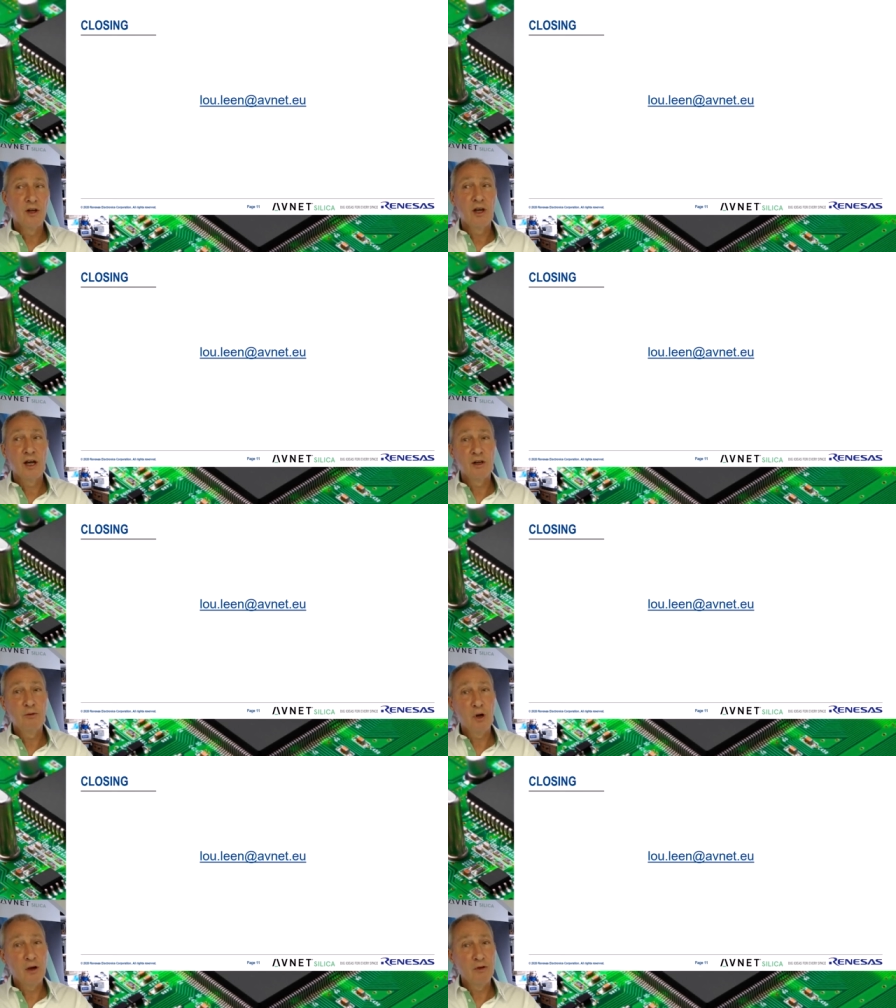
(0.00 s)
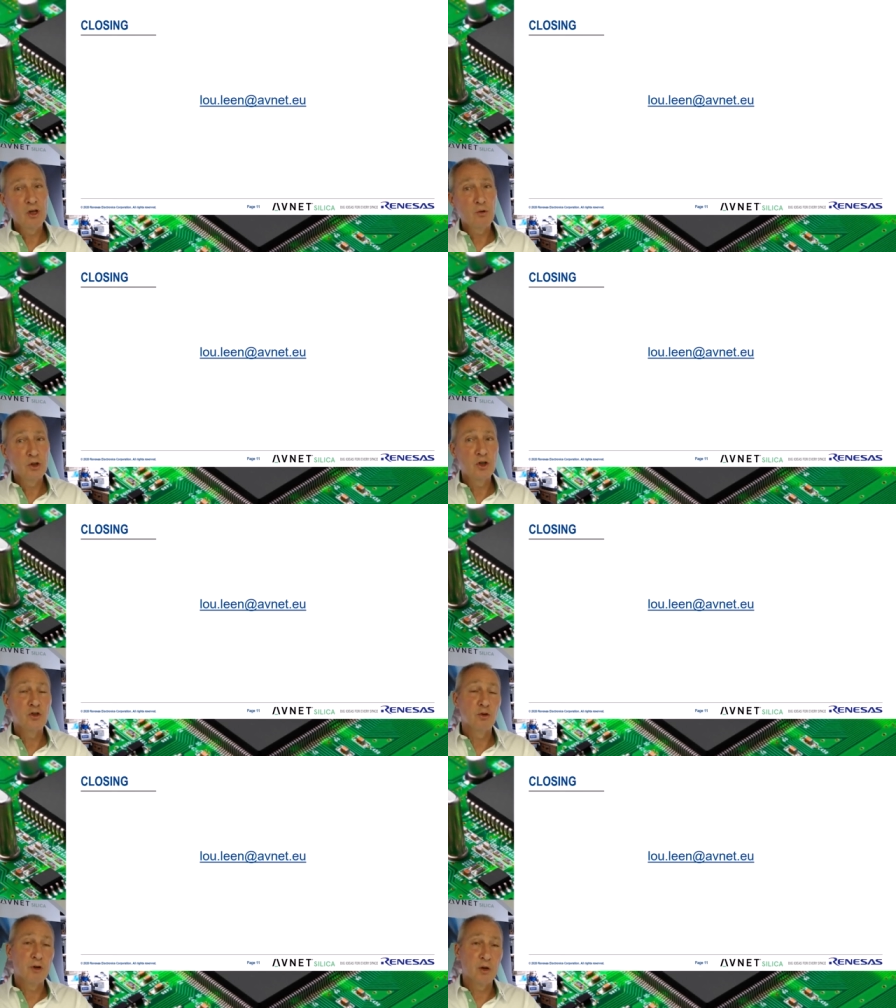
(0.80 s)
and if you have any questions
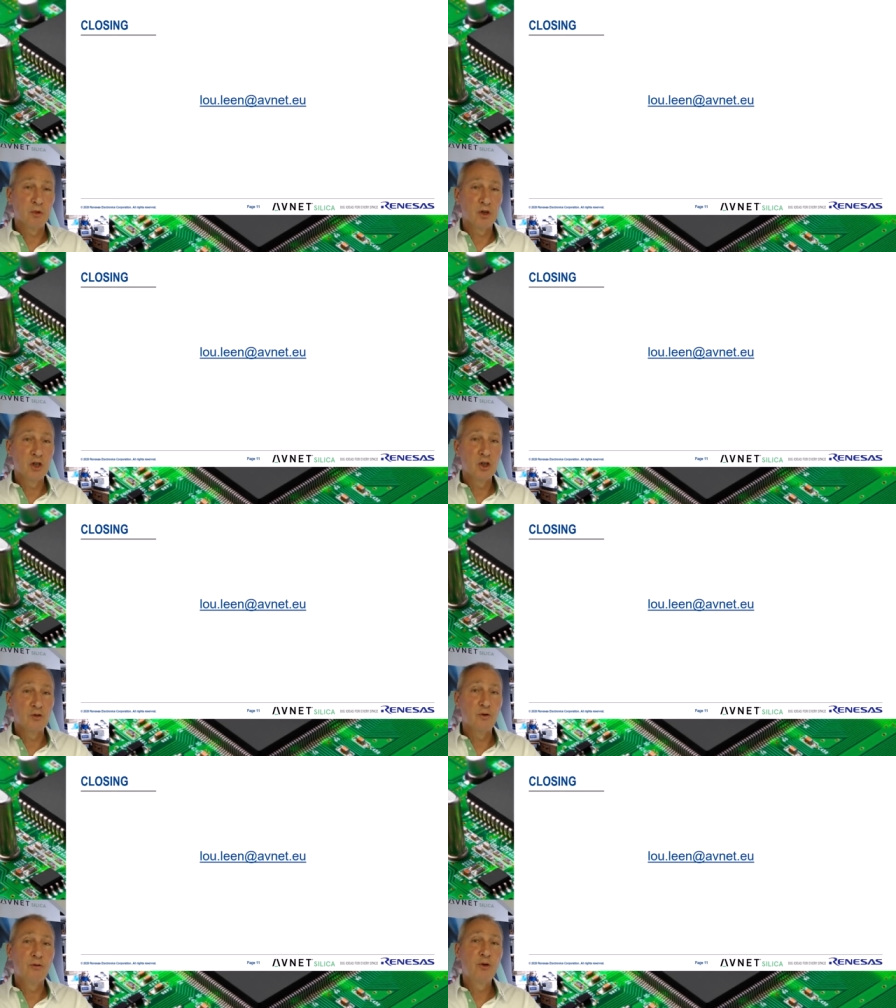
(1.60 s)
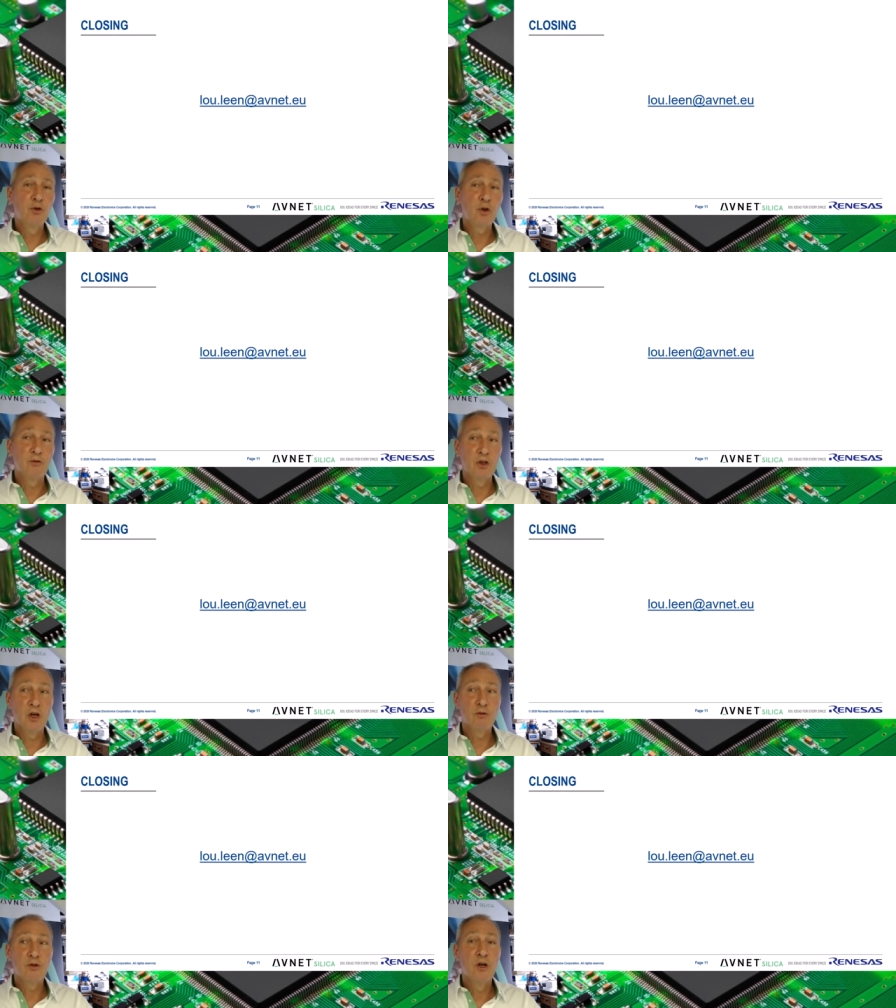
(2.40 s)
or recommendations for future
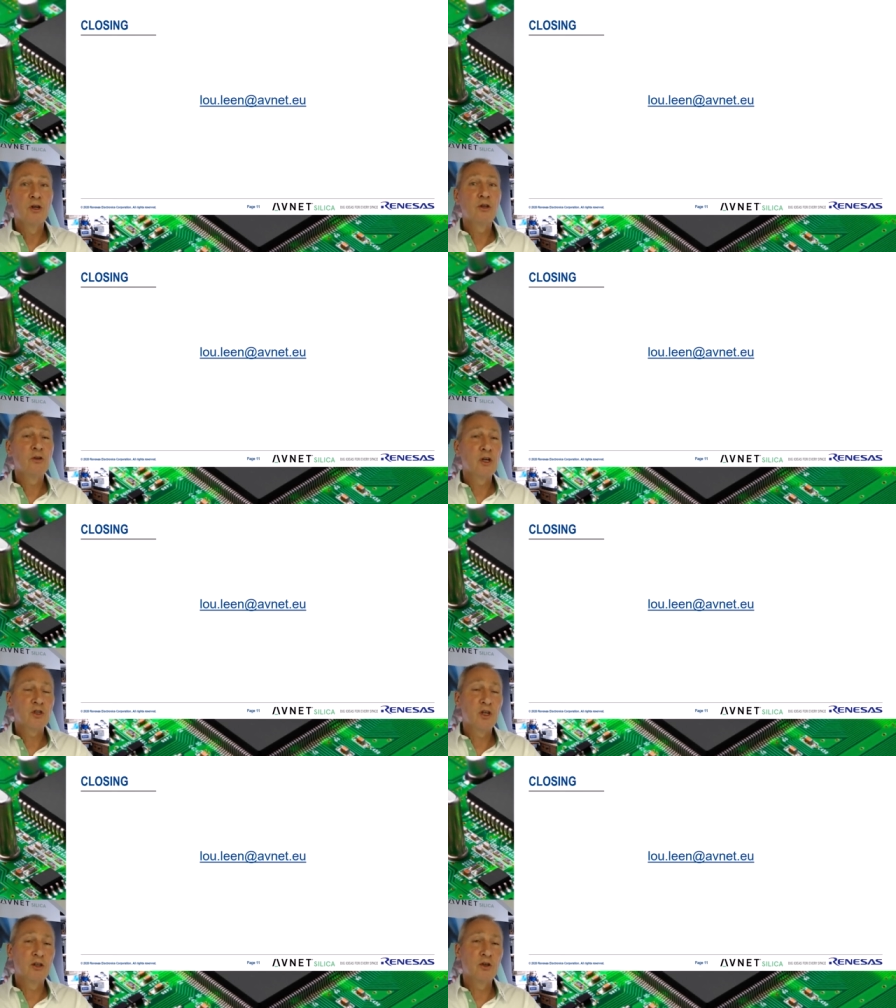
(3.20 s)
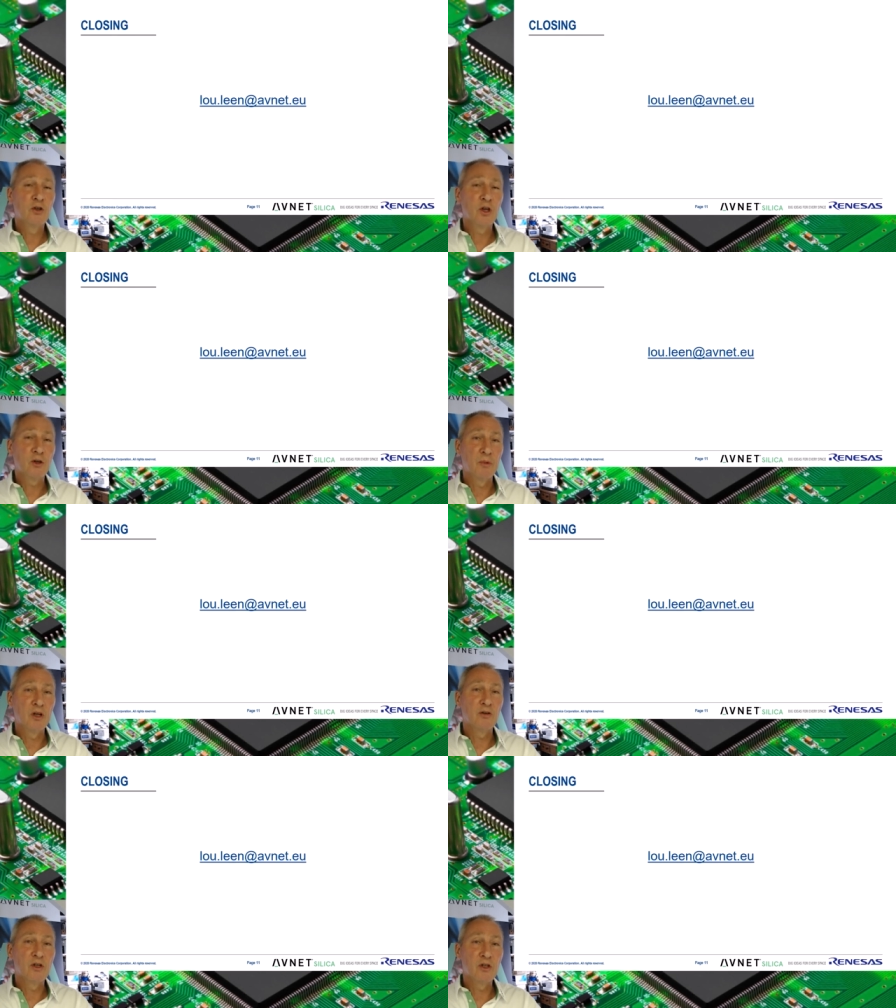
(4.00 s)
videos, don't hesitate to contact me
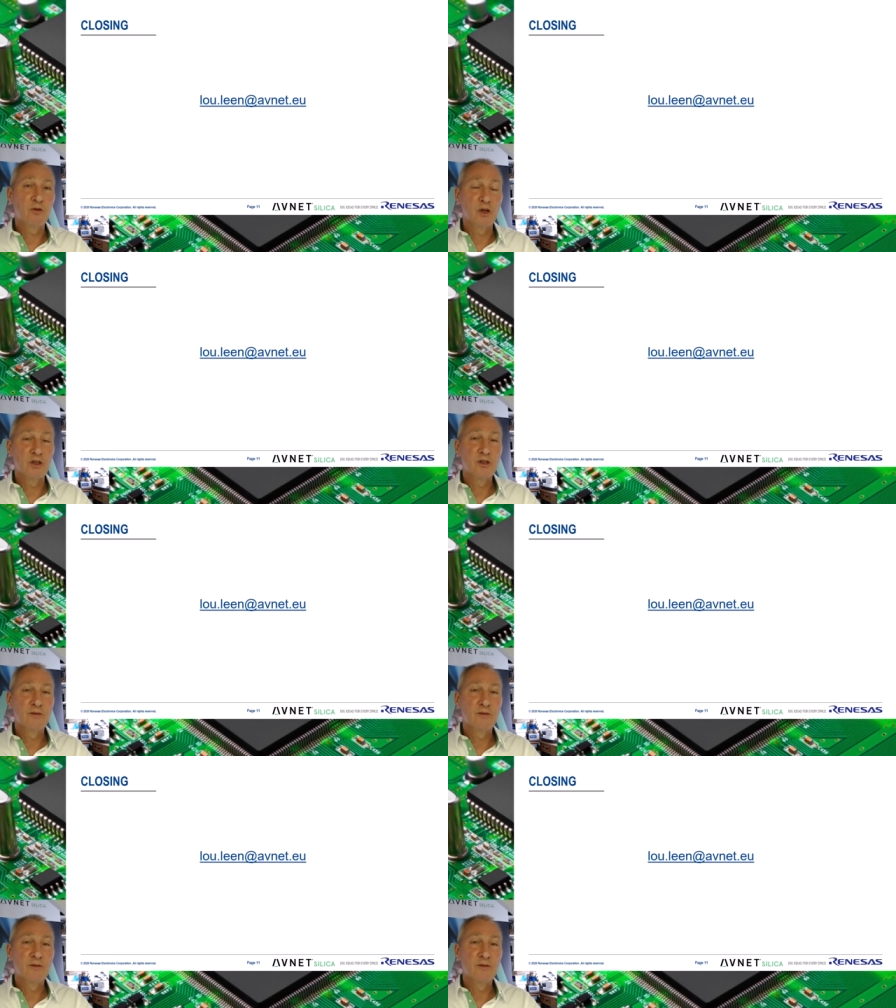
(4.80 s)
on this address.